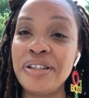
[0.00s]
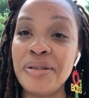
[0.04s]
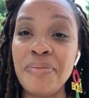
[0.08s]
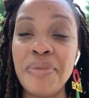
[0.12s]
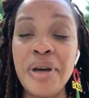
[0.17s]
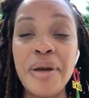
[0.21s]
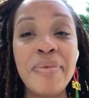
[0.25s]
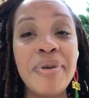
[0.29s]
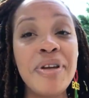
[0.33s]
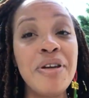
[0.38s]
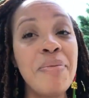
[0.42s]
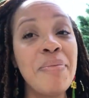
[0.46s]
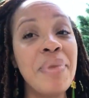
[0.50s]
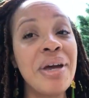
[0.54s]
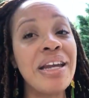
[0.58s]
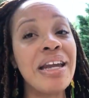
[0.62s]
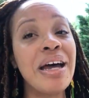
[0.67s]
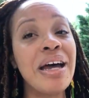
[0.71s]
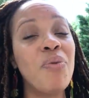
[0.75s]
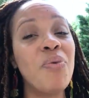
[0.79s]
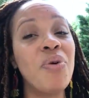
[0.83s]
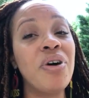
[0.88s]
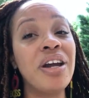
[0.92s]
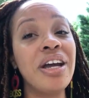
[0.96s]
And maybe you may
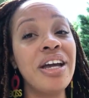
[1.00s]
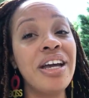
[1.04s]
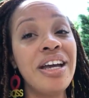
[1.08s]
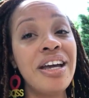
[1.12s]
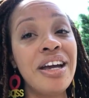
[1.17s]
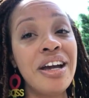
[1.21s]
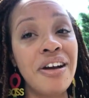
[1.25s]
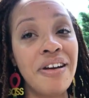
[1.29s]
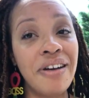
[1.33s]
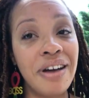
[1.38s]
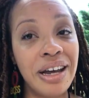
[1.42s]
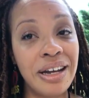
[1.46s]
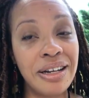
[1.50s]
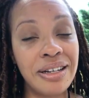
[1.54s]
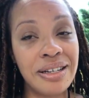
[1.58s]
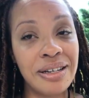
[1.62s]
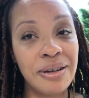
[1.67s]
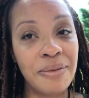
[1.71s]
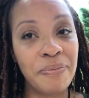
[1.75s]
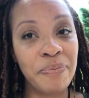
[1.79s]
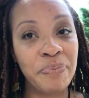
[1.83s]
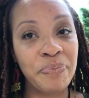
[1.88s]
not want to hear it,